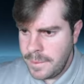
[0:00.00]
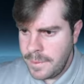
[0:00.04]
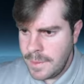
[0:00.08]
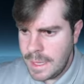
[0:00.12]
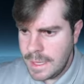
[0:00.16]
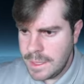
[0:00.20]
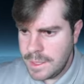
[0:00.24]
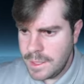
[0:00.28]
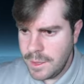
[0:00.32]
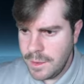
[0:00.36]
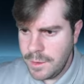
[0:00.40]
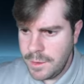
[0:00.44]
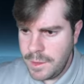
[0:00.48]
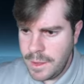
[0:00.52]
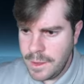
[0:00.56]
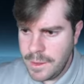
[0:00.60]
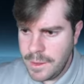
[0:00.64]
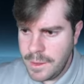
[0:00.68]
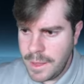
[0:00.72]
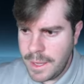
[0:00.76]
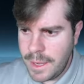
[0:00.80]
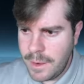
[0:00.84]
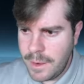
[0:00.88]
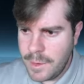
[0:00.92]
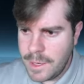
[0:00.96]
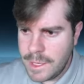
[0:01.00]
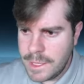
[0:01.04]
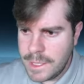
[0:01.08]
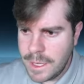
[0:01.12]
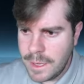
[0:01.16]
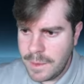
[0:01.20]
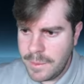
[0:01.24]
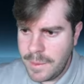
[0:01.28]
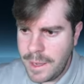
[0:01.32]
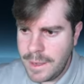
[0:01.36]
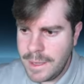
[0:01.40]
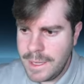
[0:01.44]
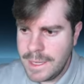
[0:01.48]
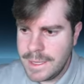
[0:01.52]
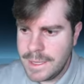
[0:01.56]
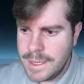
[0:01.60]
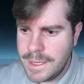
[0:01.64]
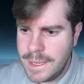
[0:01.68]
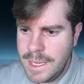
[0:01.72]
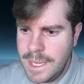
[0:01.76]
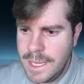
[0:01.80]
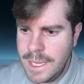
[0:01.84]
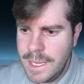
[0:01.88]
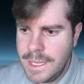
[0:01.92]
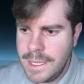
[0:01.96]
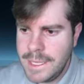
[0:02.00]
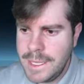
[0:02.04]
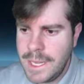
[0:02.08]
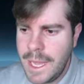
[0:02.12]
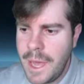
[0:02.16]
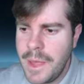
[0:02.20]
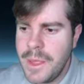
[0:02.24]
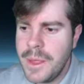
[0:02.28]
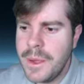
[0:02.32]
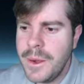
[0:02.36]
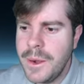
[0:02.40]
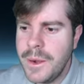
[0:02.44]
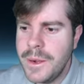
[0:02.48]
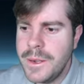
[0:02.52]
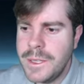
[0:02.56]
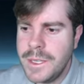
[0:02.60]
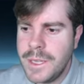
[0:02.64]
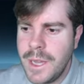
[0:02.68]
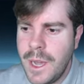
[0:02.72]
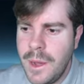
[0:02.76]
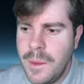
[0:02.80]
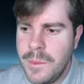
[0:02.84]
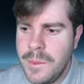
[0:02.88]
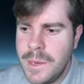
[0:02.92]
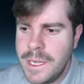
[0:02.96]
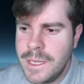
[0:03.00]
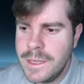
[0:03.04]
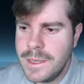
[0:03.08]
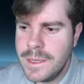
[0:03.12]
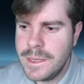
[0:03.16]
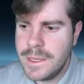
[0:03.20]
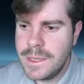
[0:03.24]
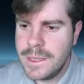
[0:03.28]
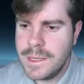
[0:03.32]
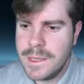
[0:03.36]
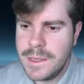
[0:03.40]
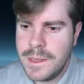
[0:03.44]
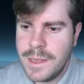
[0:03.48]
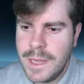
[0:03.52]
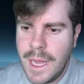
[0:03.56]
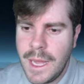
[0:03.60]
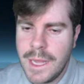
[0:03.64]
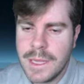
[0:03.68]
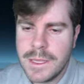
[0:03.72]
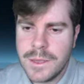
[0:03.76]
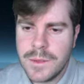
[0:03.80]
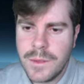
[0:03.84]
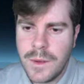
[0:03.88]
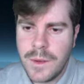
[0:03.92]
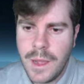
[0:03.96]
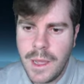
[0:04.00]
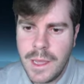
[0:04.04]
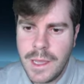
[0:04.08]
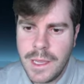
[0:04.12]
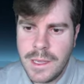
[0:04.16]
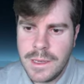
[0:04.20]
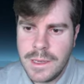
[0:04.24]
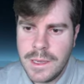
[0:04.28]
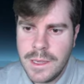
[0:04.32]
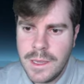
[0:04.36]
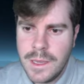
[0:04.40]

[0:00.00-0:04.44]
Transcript: And so the other thing I want to talk about is the Tether dominance. That's right.